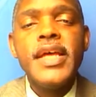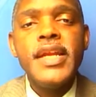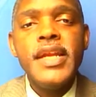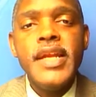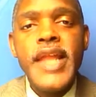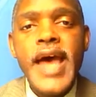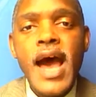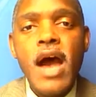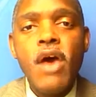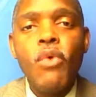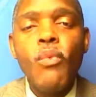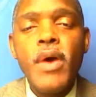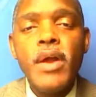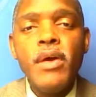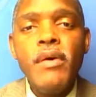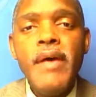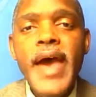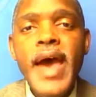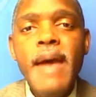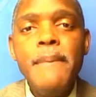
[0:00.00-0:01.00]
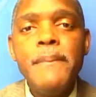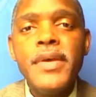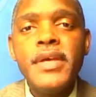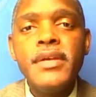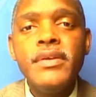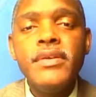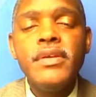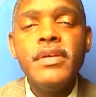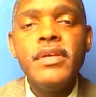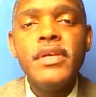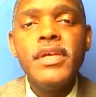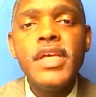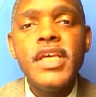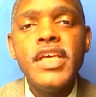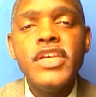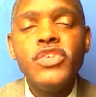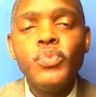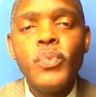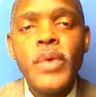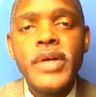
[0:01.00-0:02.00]
know. Now, what'll happen
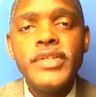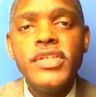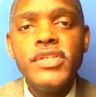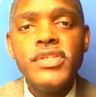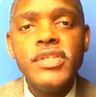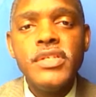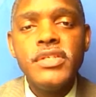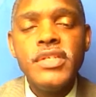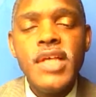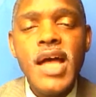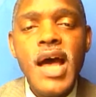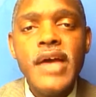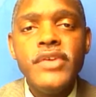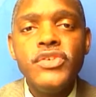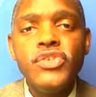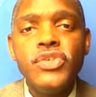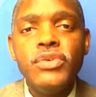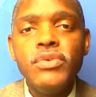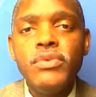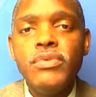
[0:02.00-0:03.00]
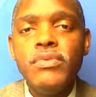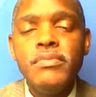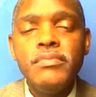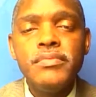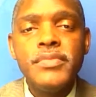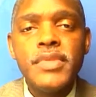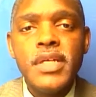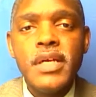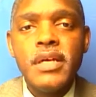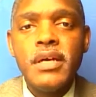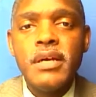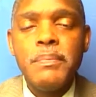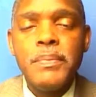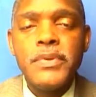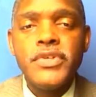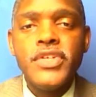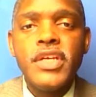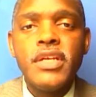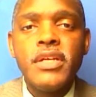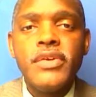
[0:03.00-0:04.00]
is once it's assigned to a
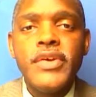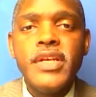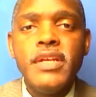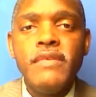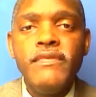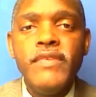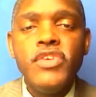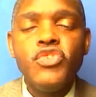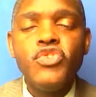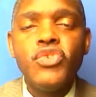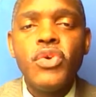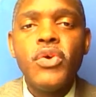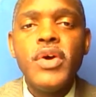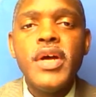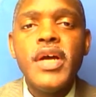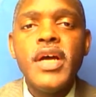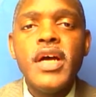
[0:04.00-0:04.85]
particular individual,